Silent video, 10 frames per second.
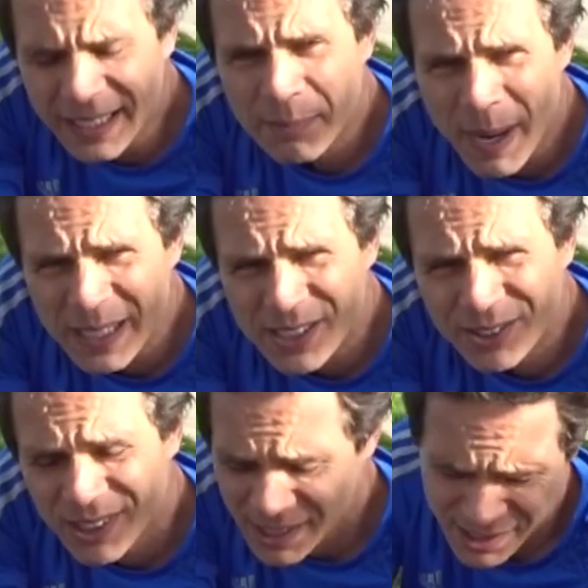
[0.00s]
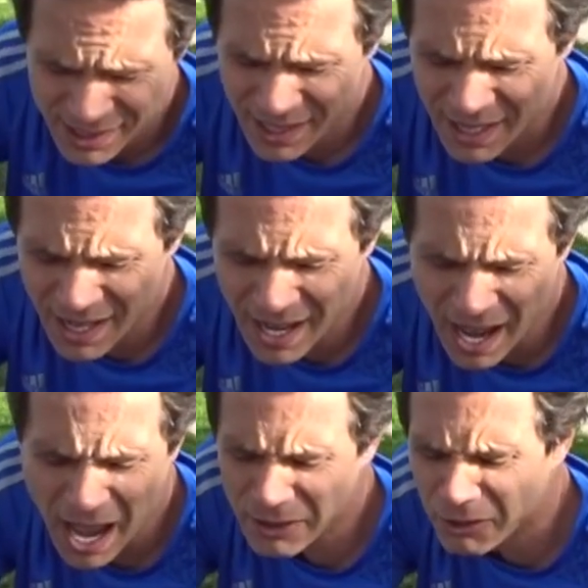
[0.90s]
80 bucks on this,
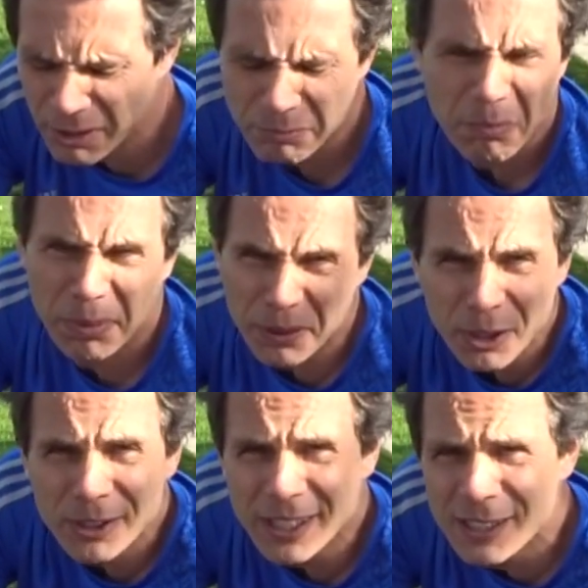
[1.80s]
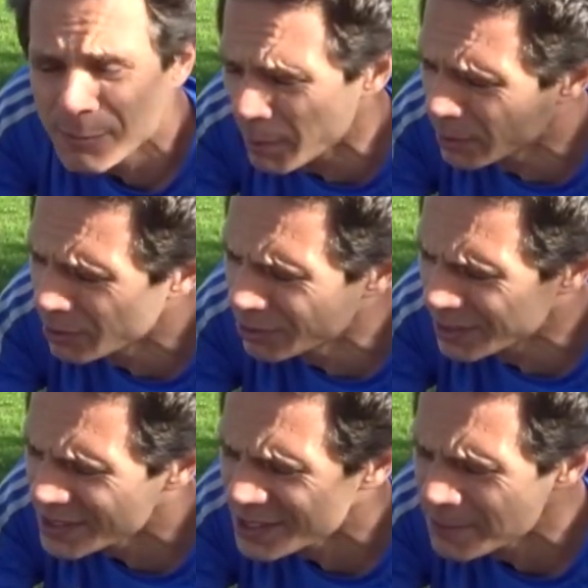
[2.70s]
130 at this point on
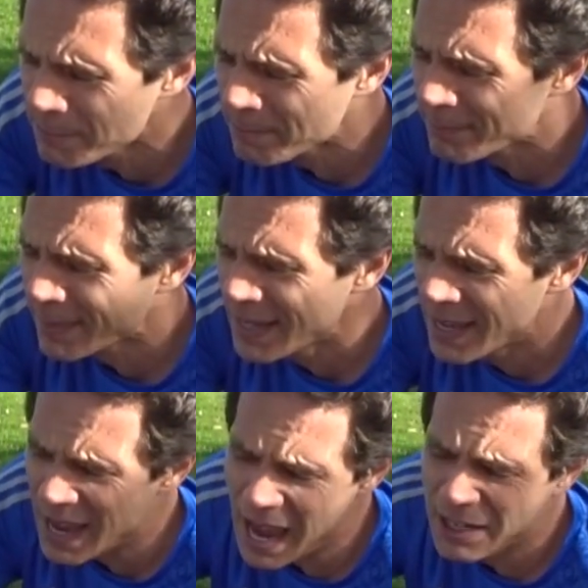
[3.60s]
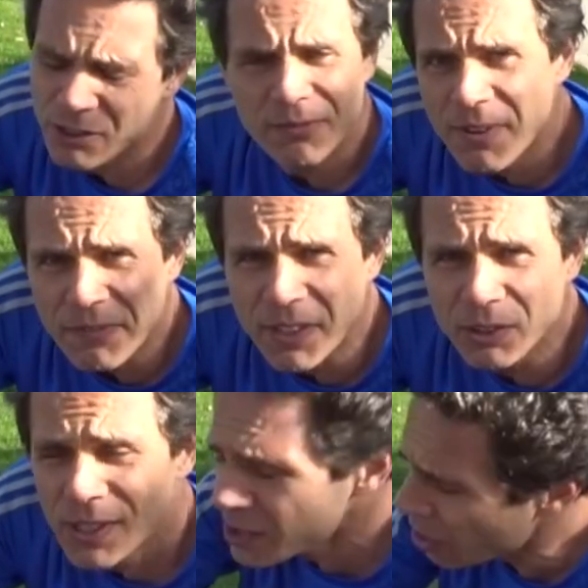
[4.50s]
this, 150
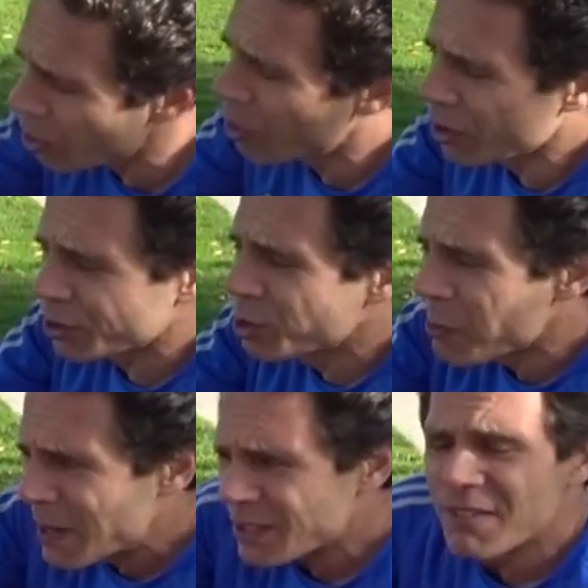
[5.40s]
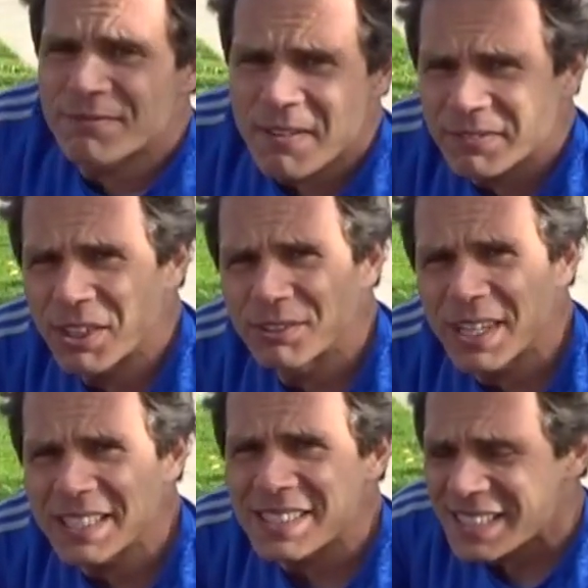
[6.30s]
on this, or 250 on
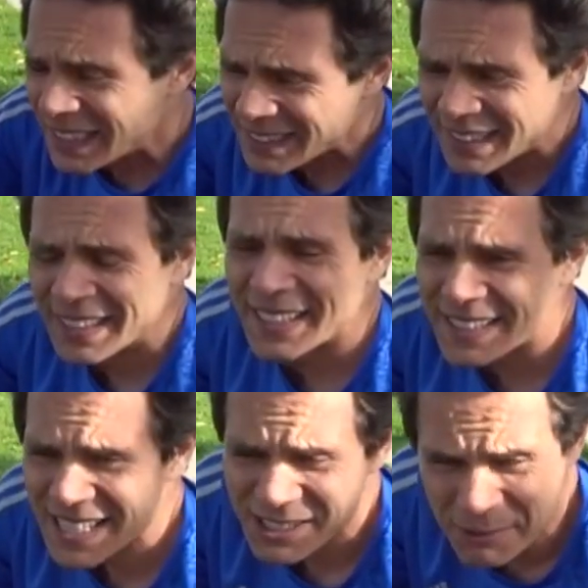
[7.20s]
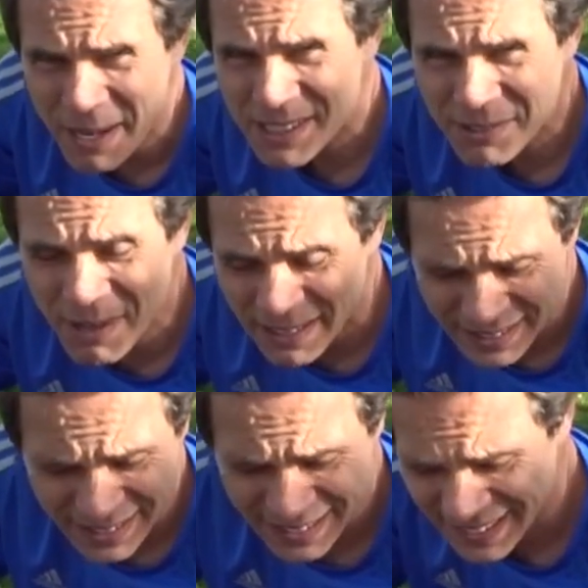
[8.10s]
this? That's crazy, right?
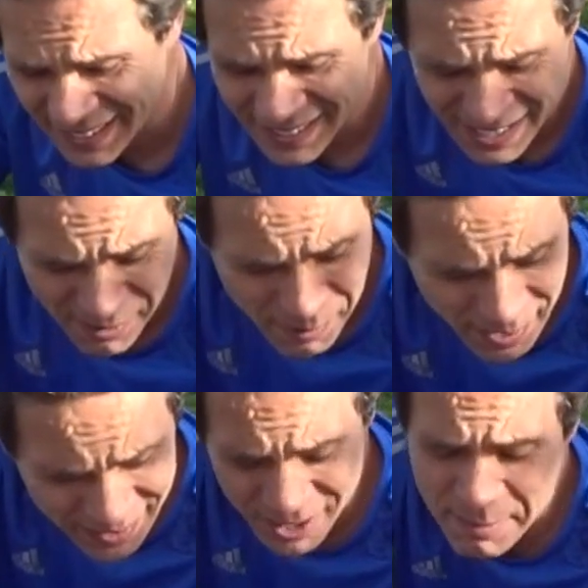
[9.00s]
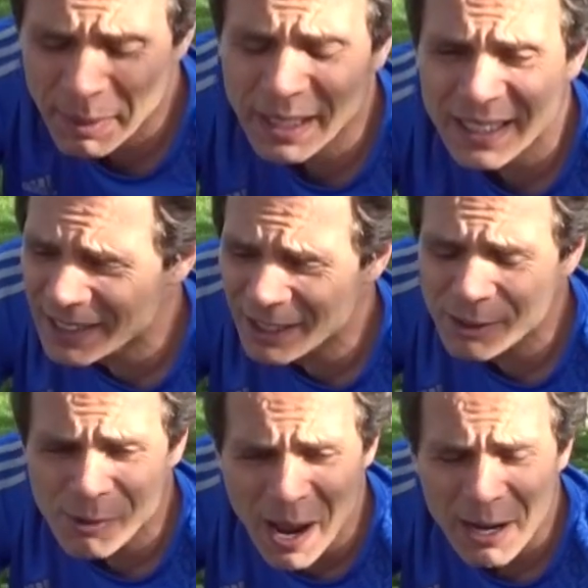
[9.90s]
Well, let me tell
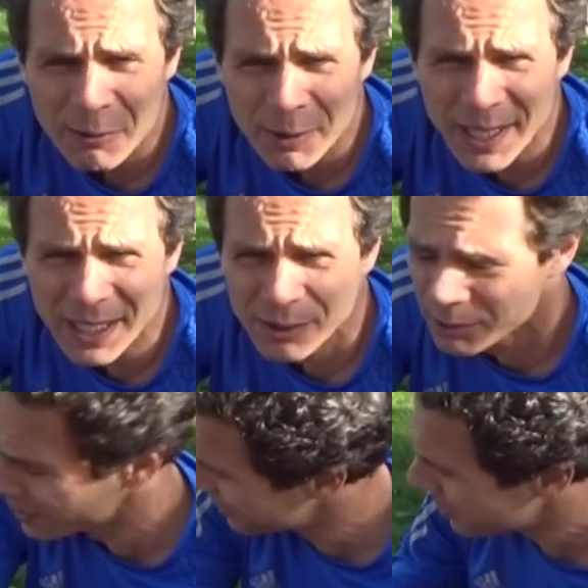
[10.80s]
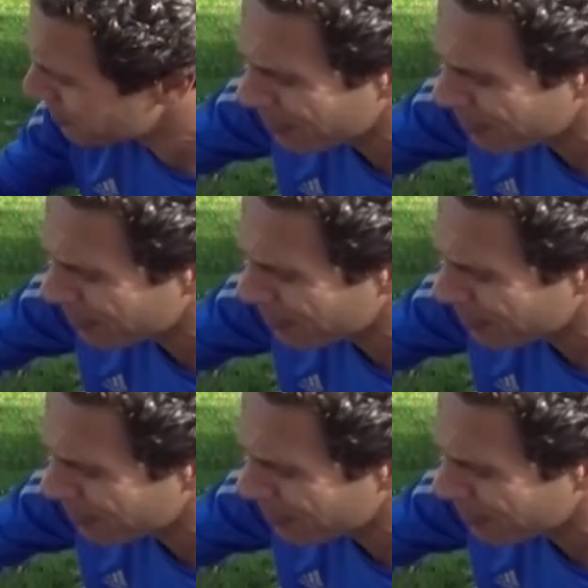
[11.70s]
you how we're gonna do this.